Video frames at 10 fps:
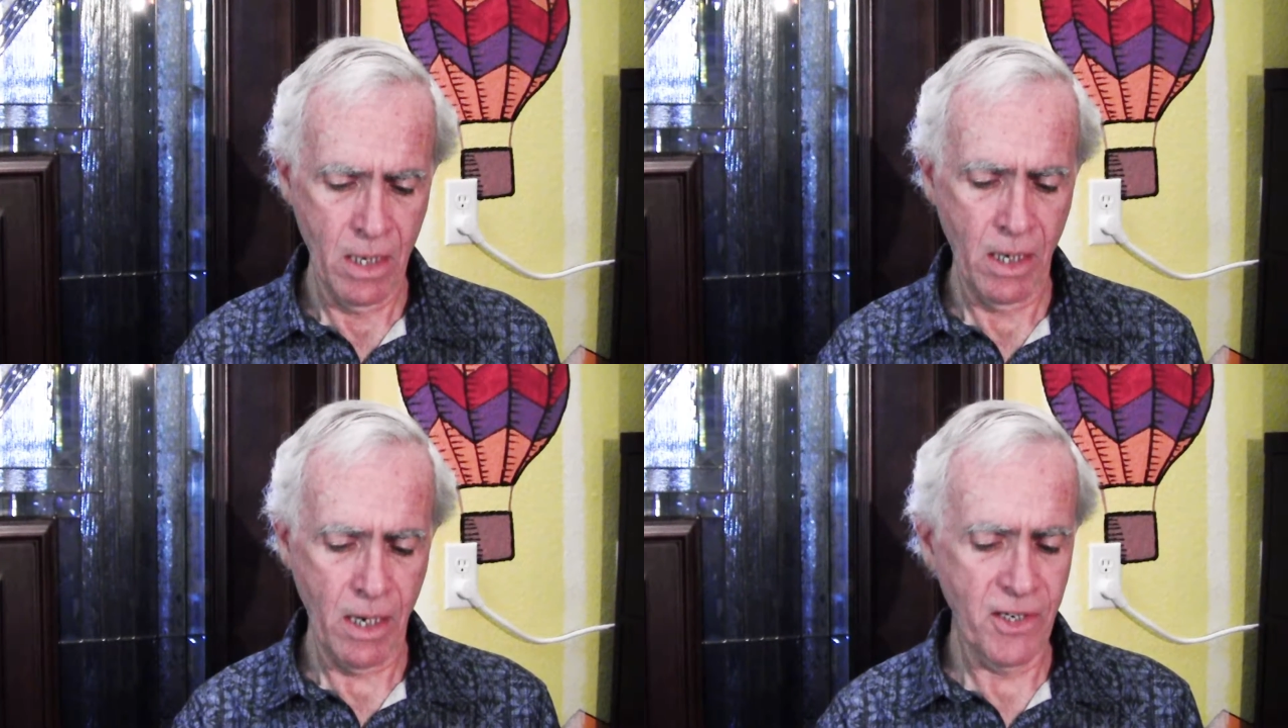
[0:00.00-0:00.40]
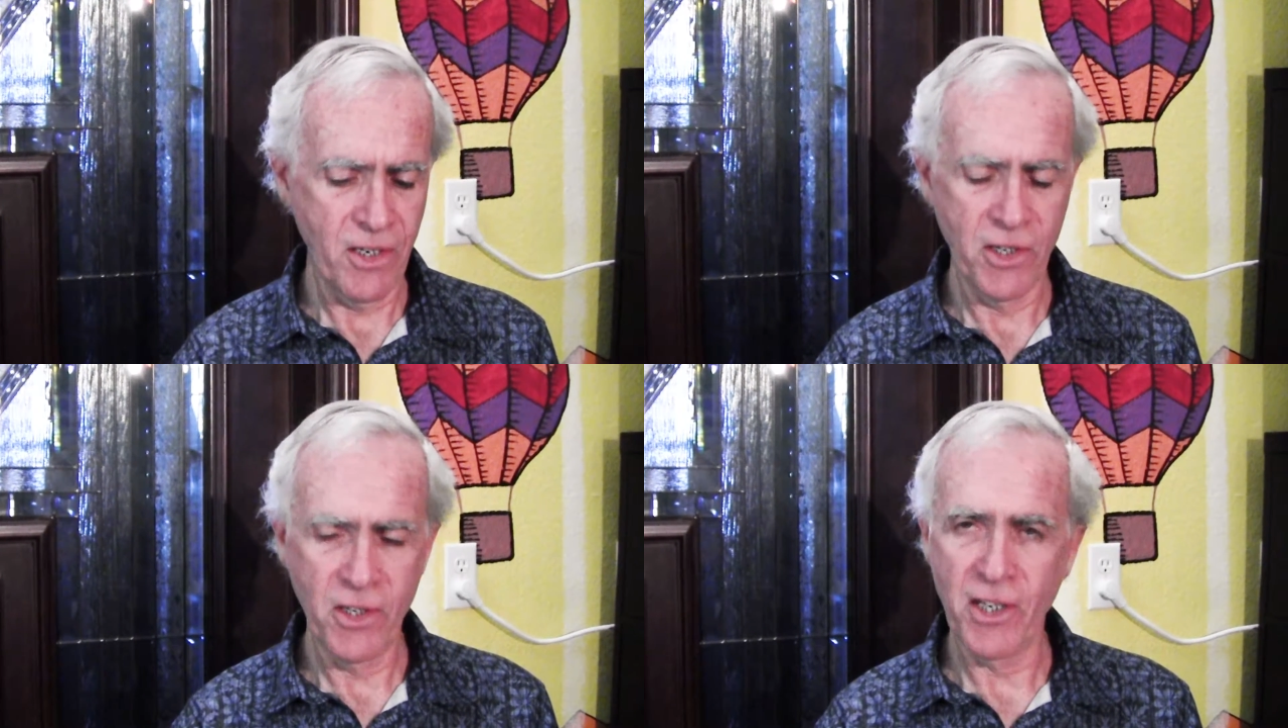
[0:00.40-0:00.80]
"'Cause
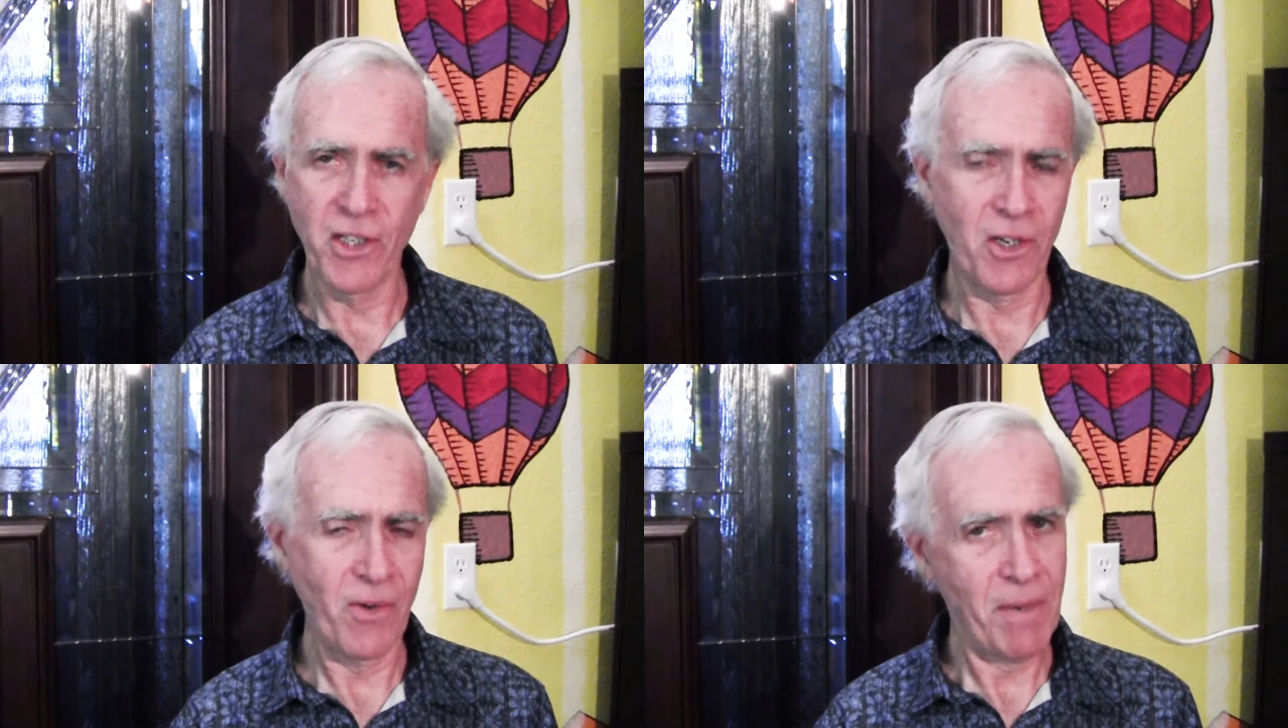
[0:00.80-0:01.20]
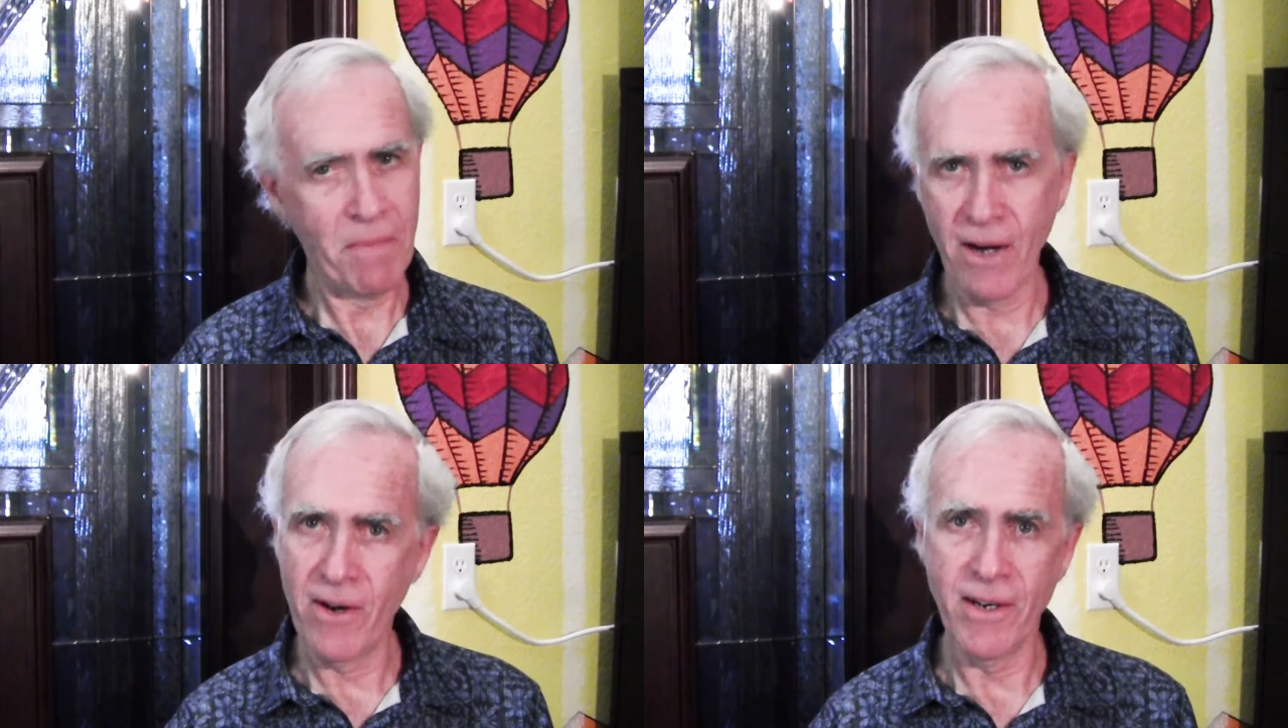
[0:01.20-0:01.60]
you're such great
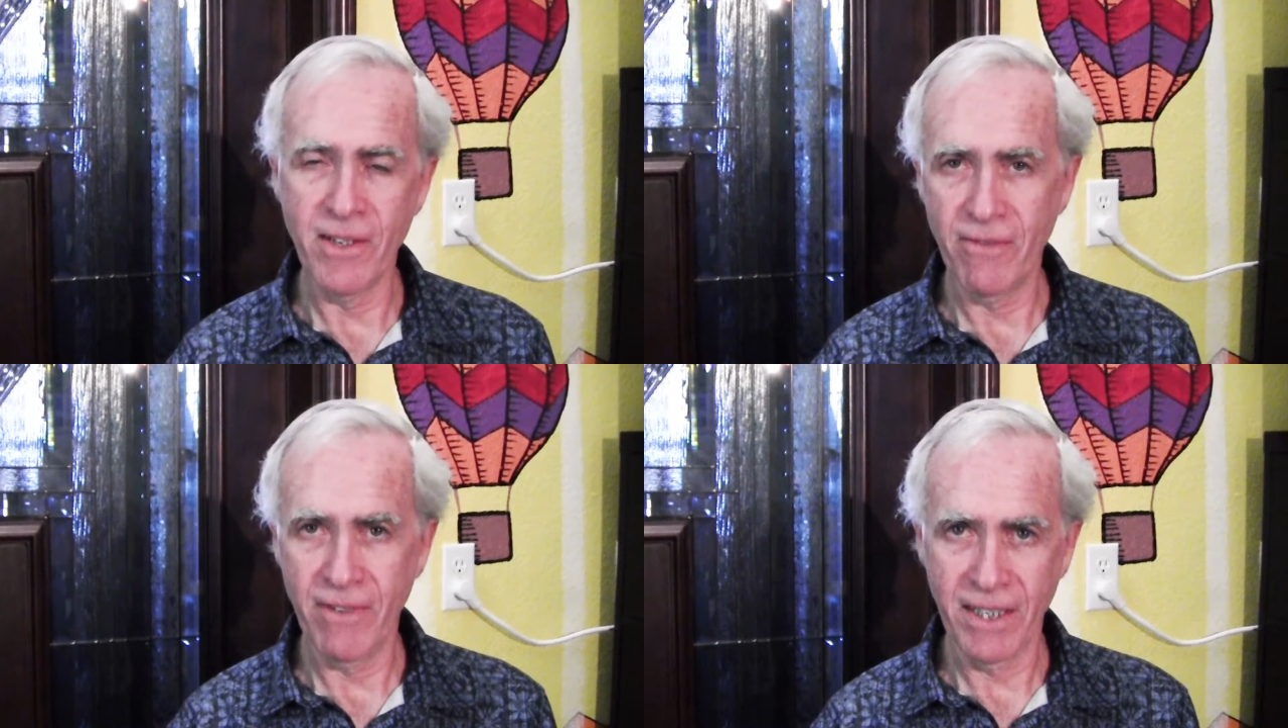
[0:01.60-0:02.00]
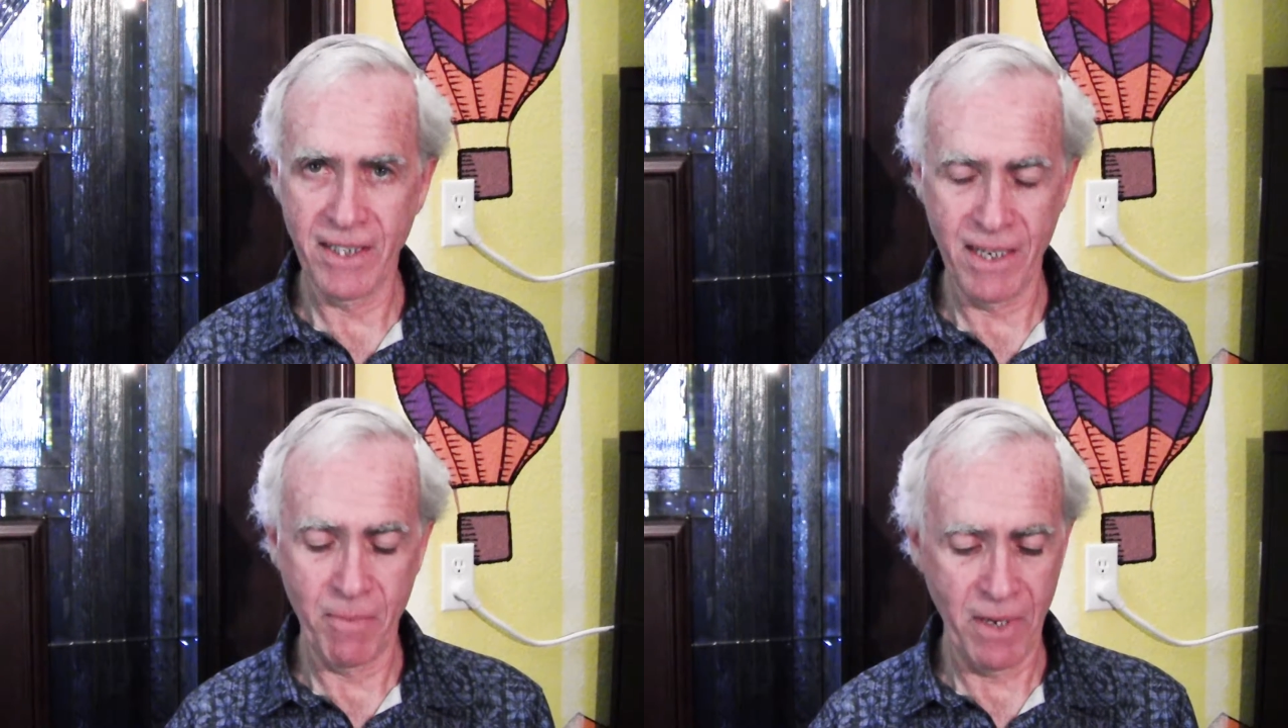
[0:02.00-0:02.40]
parents," Vic
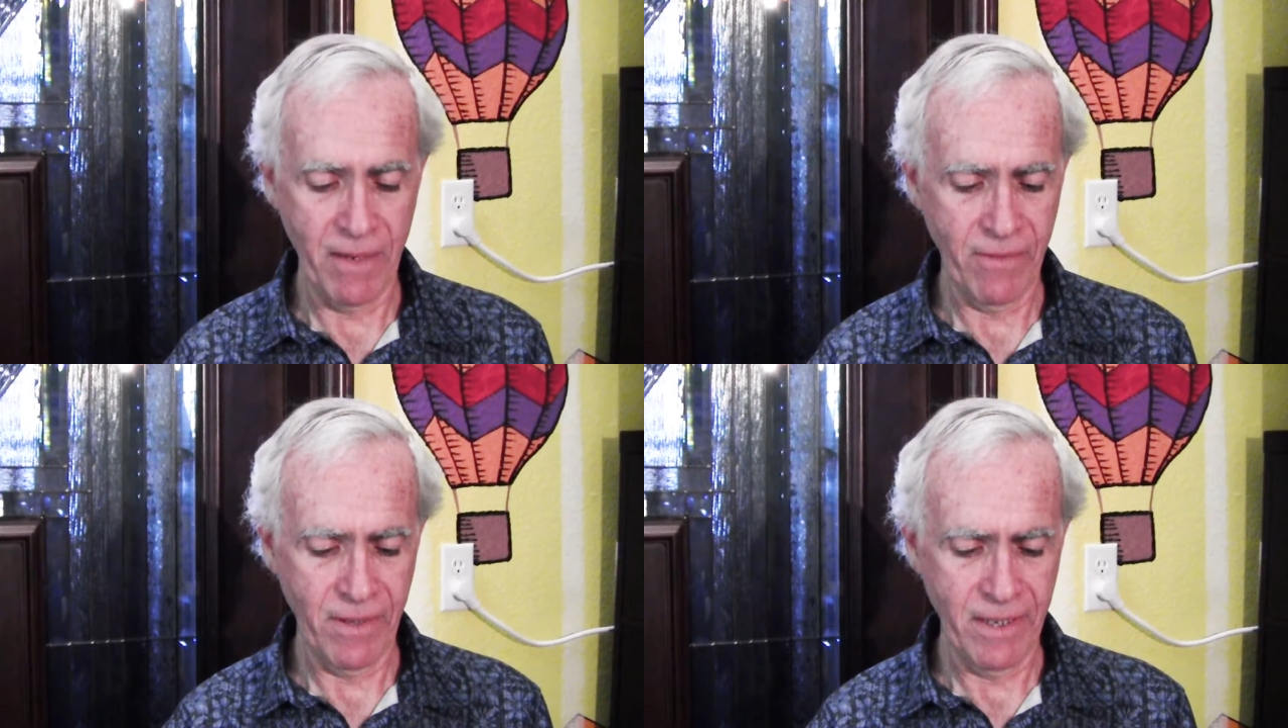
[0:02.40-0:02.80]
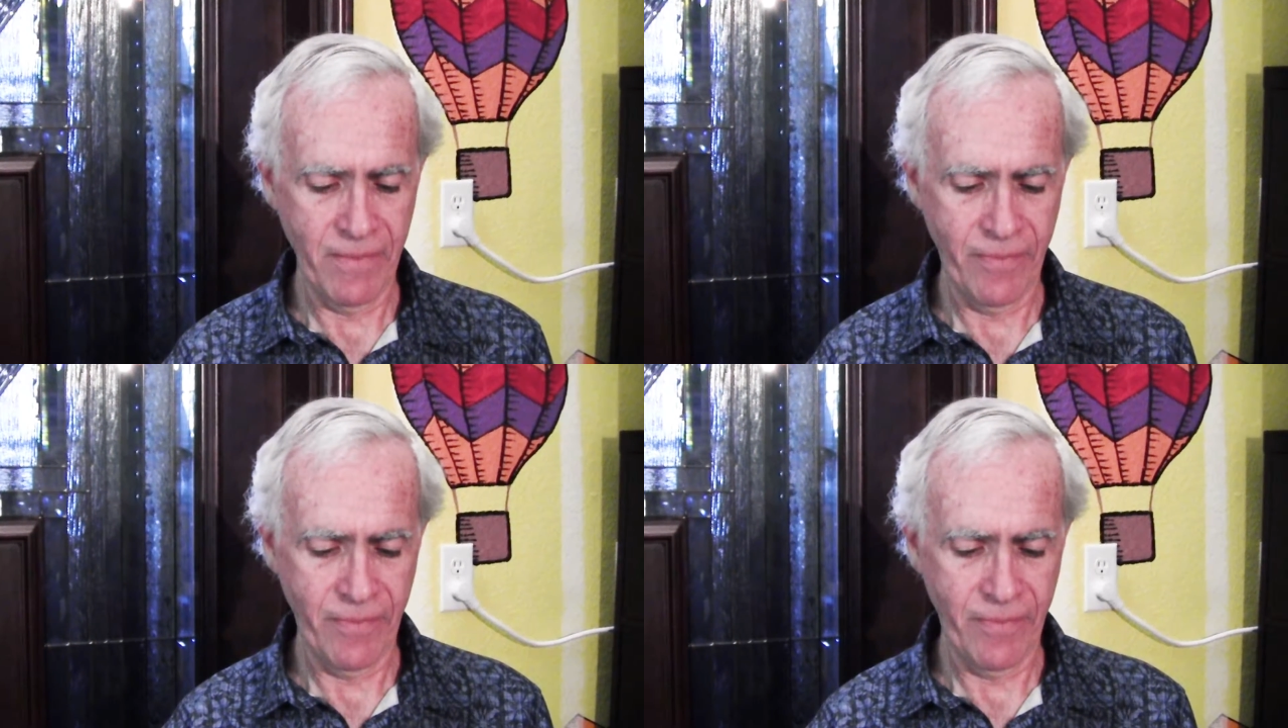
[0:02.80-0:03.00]
said playfully.